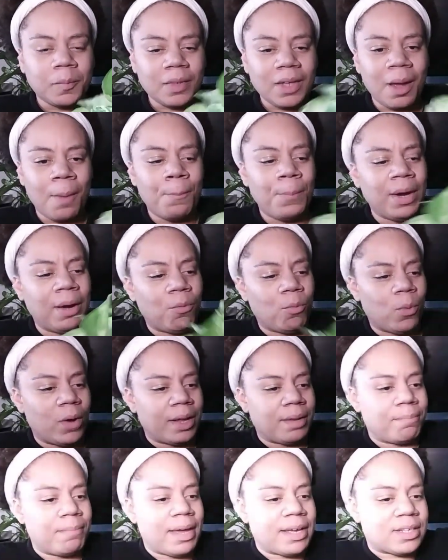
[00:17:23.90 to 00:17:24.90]
But
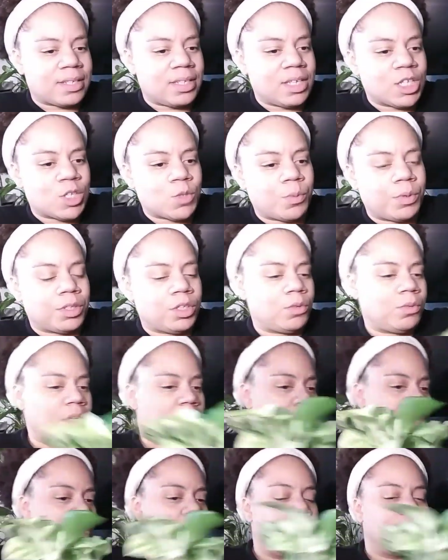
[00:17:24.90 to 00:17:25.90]
what makes this one
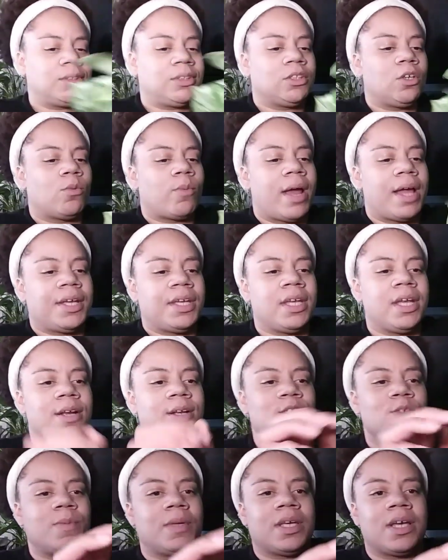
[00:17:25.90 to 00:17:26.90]
unique also right here
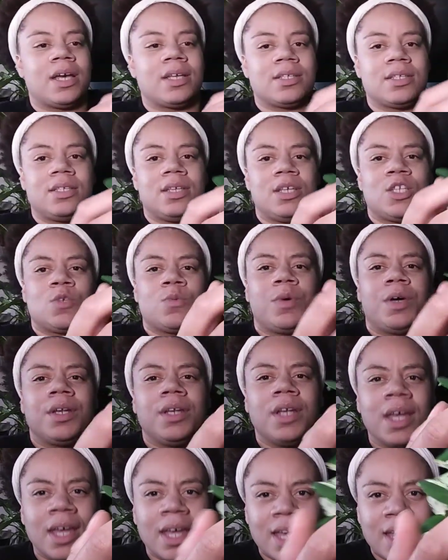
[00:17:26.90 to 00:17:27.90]
is because this one,
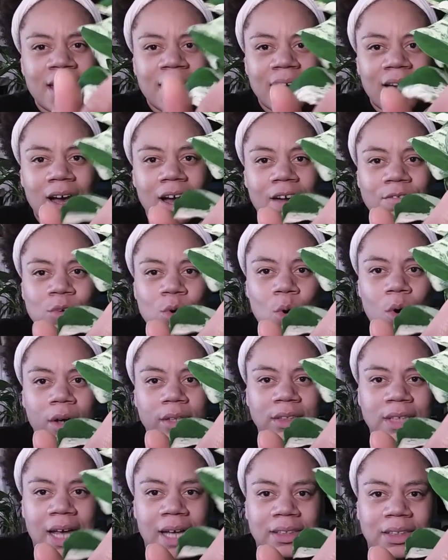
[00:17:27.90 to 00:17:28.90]
of
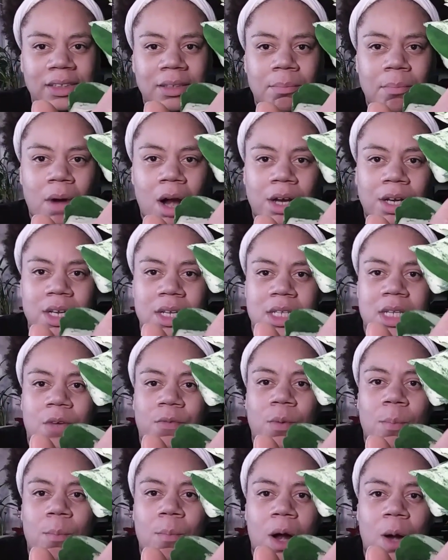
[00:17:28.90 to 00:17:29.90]
course, has the markings of
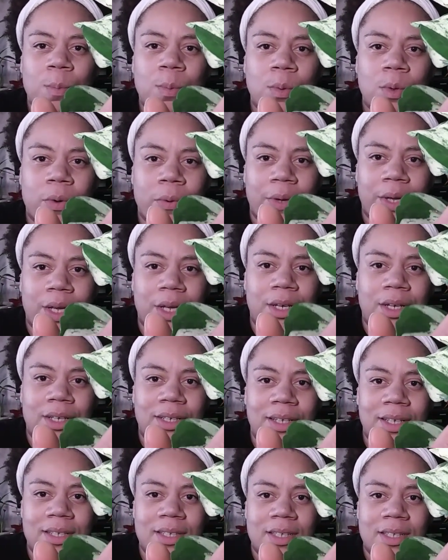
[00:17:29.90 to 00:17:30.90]
a Marble Queen.
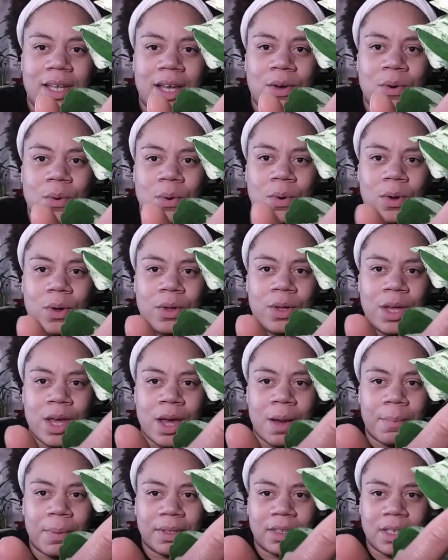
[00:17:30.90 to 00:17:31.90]
Isn't that cool?
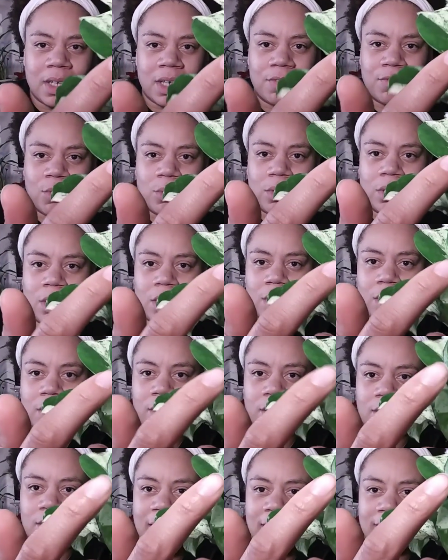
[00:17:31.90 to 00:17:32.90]
But then if you look,
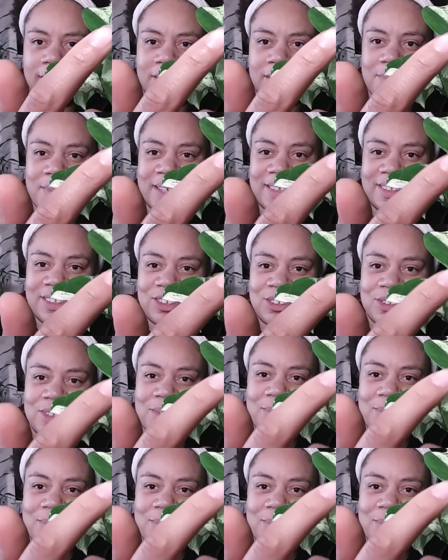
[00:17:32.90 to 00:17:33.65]
that's the Mandula